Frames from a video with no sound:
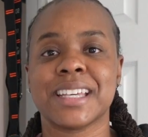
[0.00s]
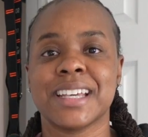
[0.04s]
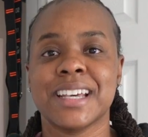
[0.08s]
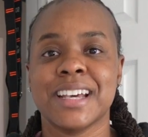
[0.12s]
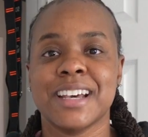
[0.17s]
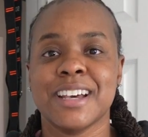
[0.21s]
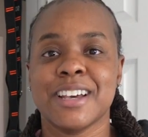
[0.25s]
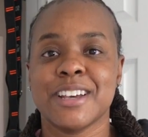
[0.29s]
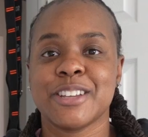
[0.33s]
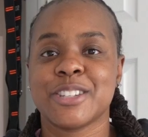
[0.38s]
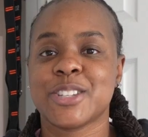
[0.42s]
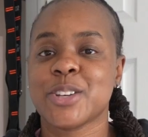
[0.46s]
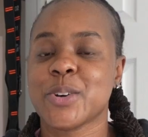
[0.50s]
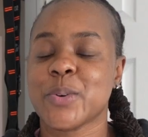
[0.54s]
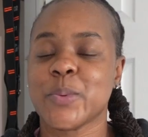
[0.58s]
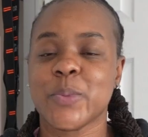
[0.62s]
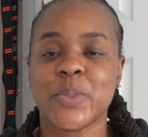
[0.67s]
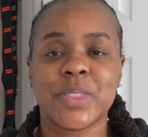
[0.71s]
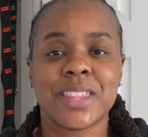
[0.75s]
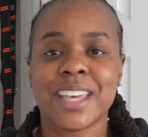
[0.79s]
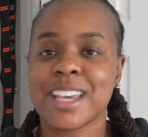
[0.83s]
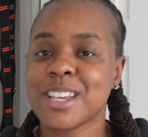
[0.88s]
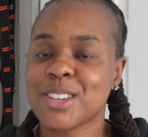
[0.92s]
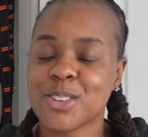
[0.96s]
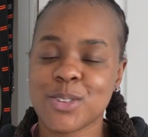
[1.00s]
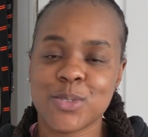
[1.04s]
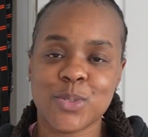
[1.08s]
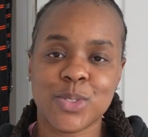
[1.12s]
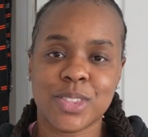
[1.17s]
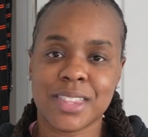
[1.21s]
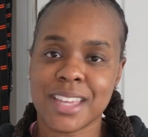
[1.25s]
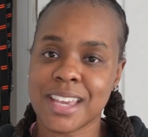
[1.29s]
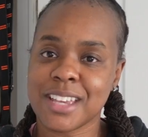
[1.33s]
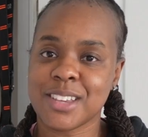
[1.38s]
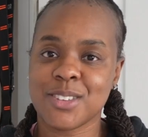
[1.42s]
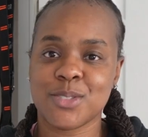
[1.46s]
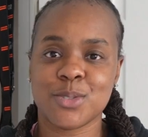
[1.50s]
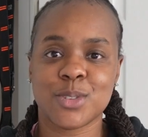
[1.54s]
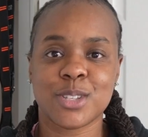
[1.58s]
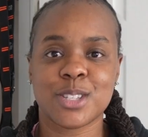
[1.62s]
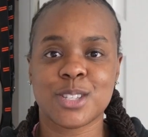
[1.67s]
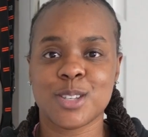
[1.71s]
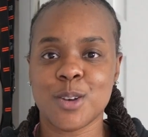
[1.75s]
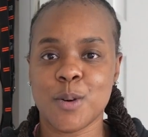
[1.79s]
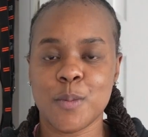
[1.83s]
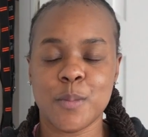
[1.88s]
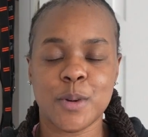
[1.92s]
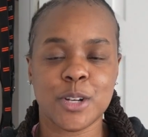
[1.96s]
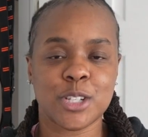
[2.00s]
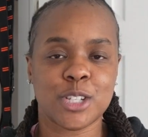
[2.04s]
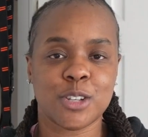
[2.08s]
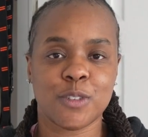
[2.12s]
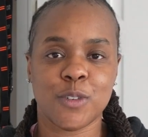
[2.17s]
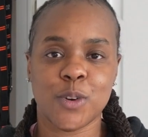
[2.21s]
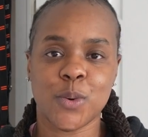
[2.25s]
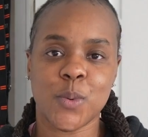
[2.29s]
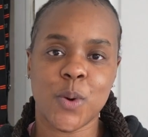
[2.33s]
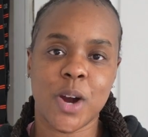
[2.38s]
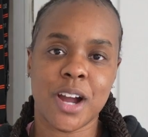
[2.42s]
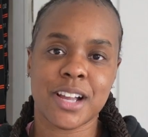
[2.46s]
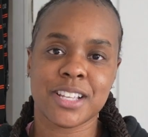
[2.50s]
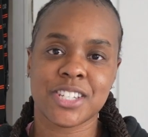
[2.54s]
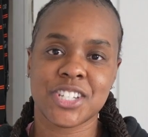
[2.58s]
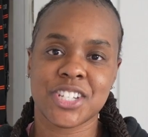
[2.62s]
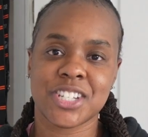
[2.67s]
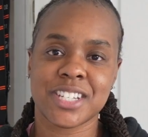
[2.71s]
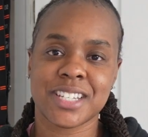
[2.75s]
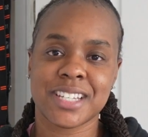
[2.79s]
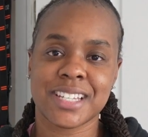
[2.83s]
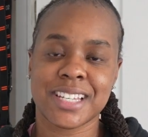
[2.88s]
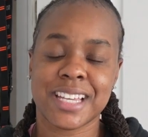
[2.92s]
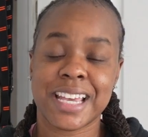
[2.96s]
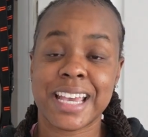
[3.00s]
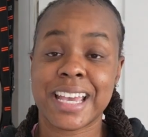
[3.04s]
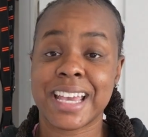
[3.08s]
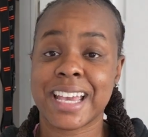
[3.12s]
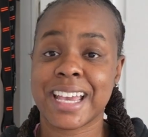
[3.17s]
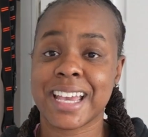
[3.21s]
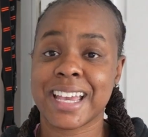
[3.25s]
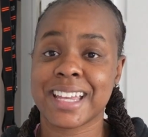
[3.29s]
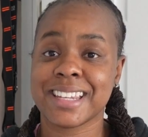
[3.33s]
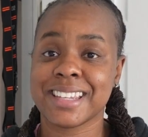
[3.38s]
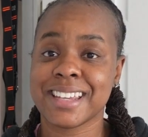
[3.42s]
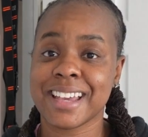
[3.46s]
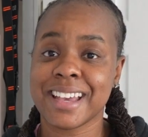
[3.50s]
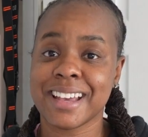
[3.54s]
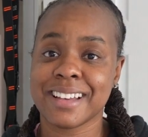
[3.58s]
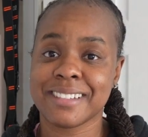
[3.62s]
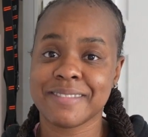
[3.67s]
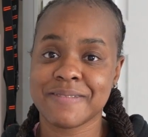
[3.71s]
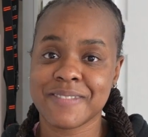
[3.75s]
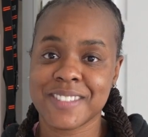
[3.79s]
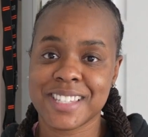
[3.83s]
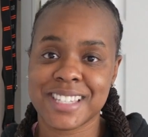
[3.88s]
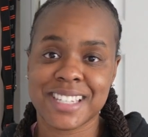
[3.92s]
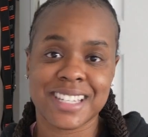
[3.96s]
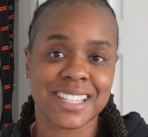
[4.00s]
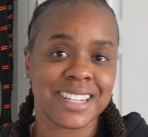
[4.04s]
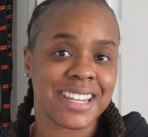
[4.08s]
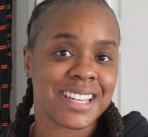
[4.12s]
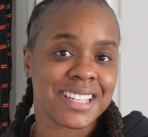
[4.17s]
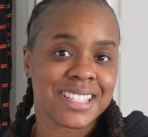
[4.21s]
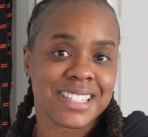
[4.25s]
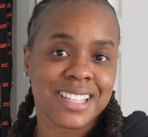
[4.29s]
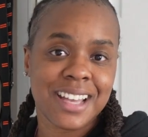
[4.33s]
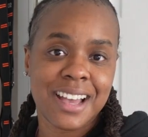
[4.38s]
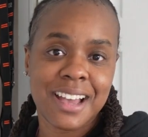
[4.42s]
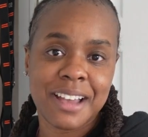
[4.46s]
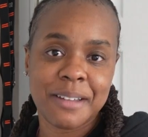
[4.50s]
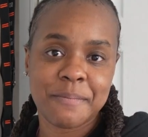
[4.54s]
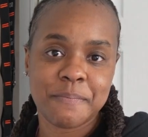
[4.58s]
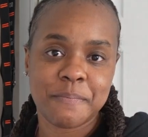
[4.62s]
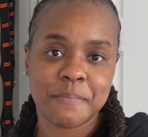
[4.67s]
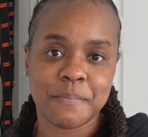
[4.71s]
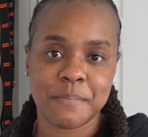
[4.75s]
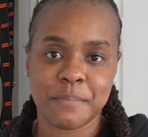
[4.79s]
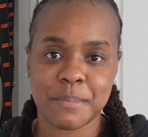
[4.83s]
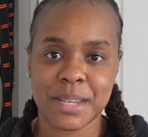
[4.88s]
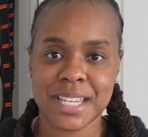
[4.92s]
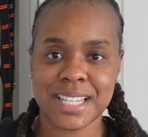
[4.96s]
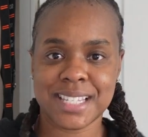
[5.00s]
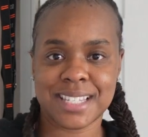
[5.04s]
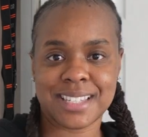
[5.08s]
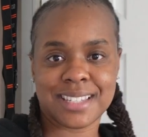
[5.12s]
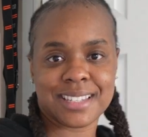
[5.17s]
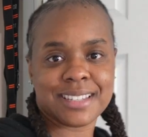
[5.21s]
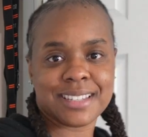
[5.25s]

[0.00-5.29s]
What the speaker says: So thank you so much for watching, and yeah, see you next time. Peace.